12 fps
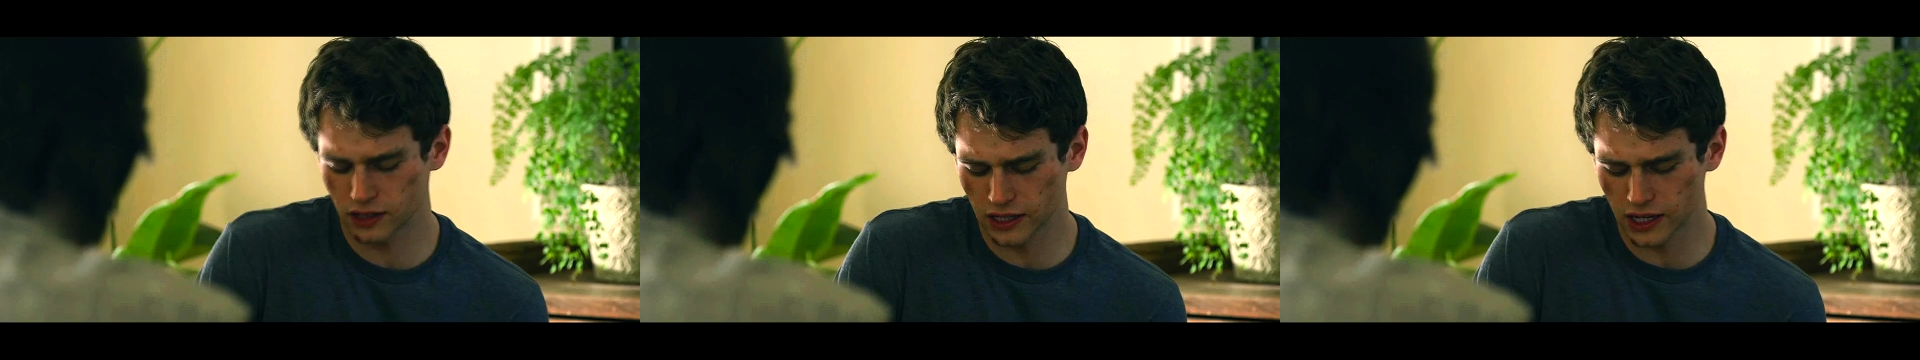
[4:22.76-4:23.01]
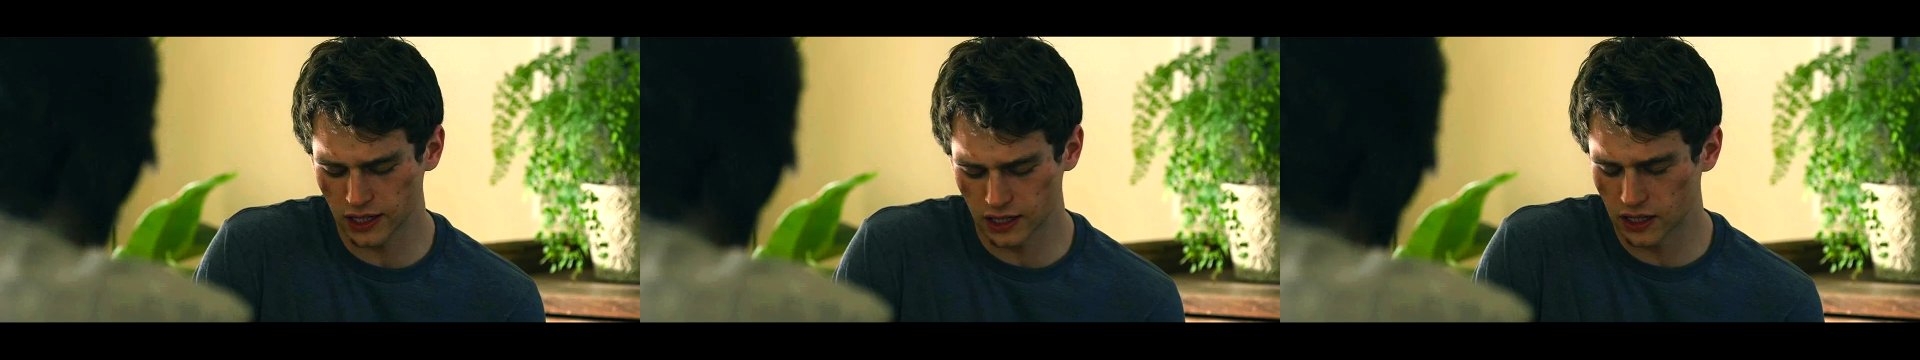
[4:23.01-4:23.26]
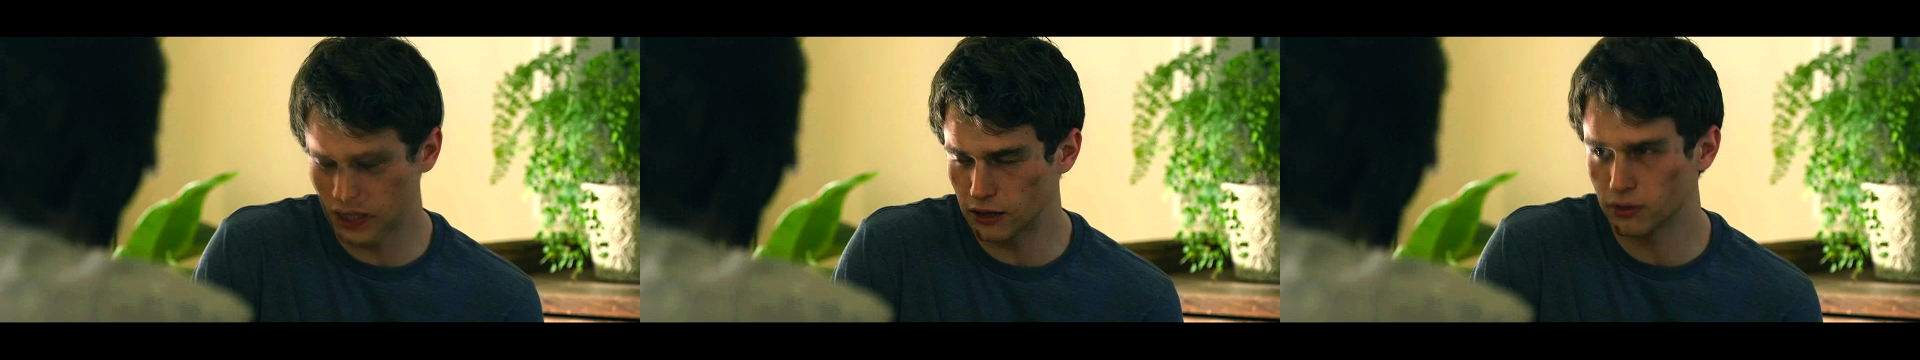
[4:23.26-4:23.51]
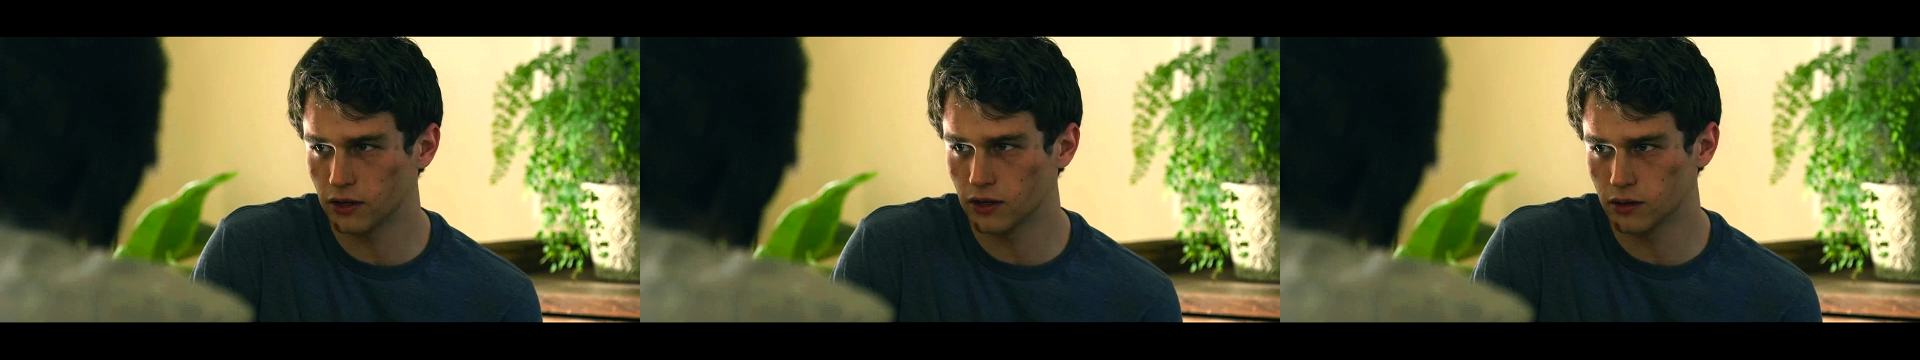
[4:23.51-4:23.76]
feel like I
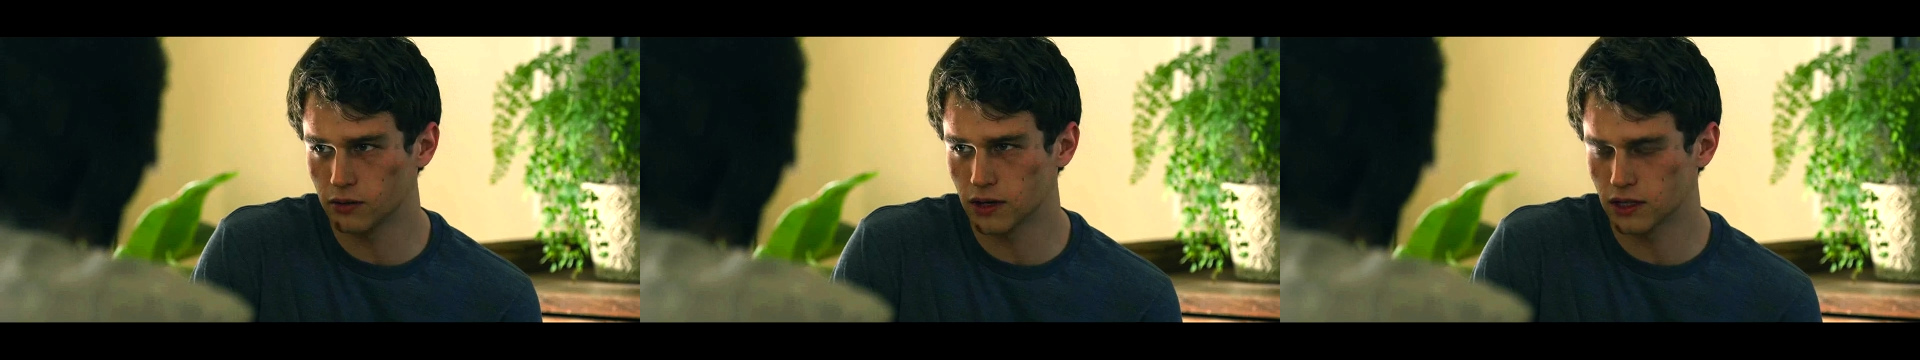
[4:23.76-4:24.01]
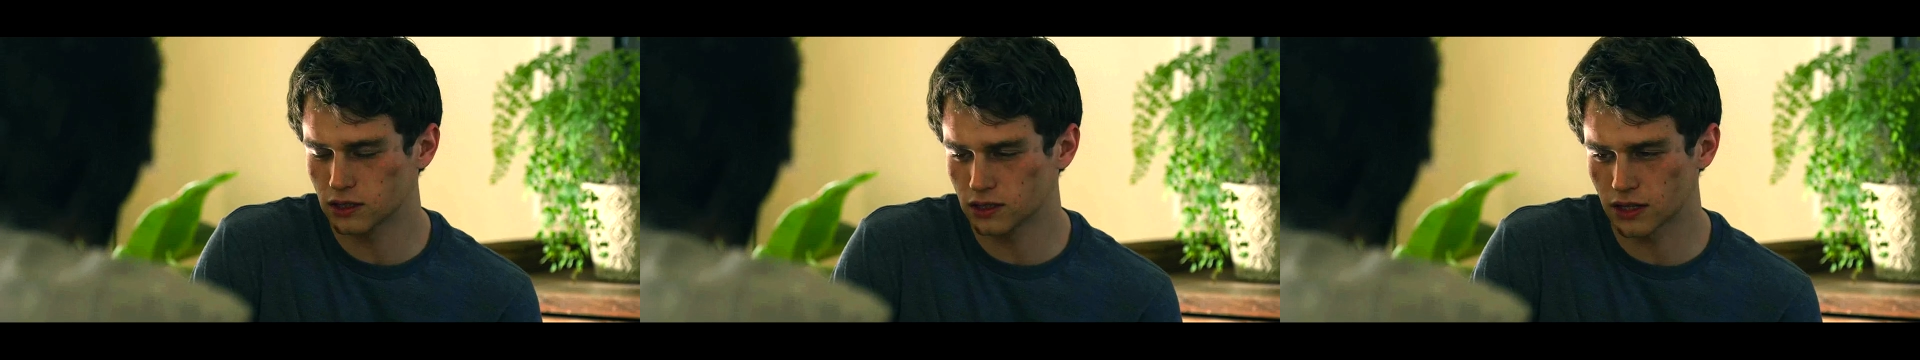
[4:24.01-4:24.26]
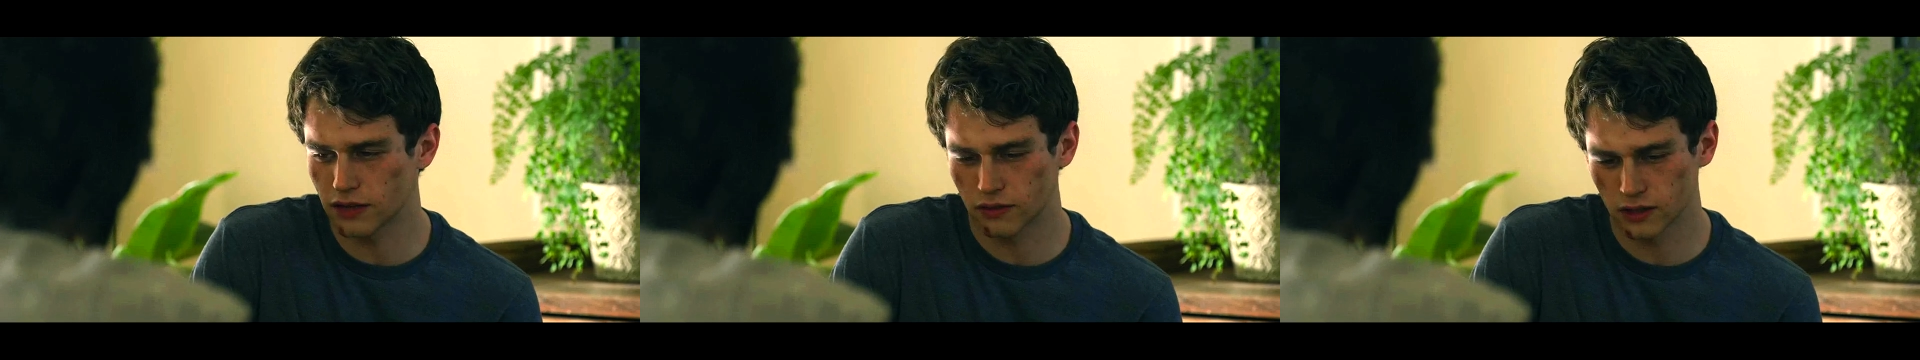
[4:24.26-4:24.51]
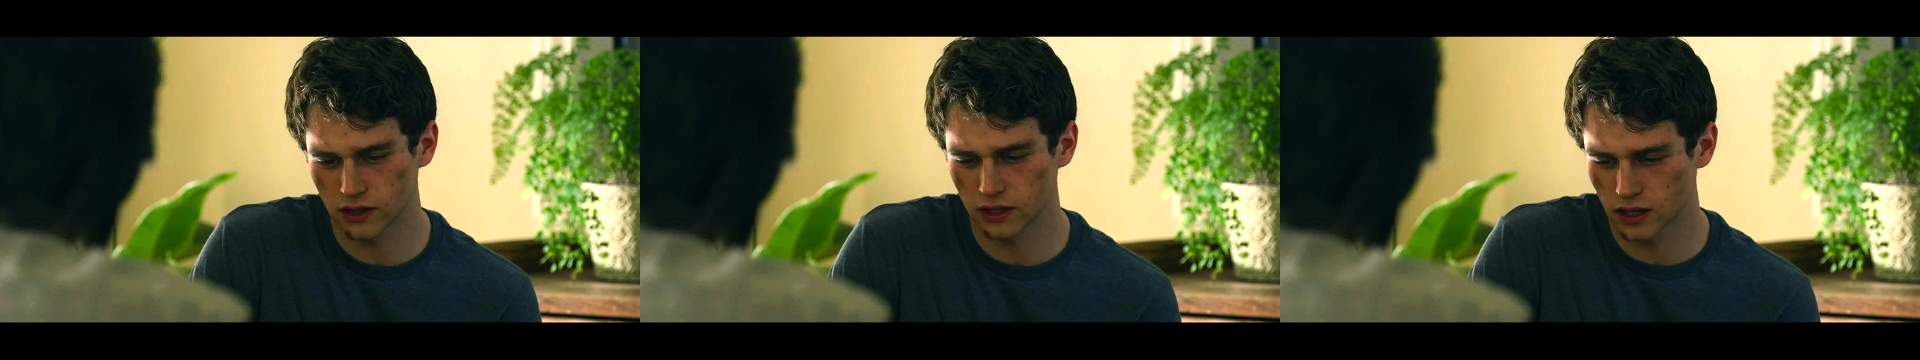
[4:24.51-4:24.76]
came here and messed
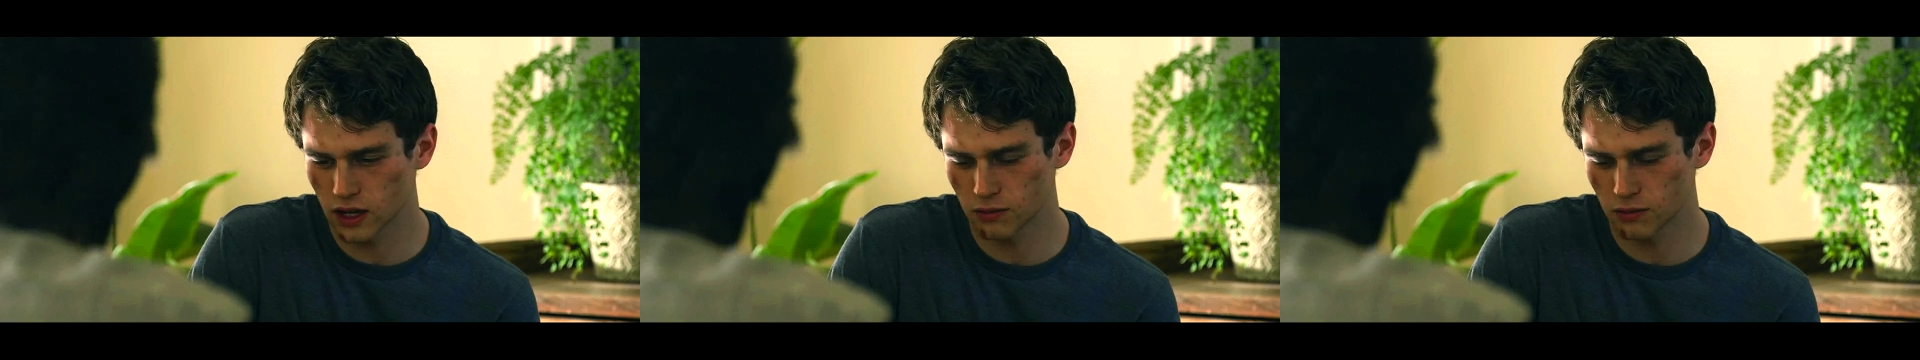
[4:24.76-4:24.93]
everything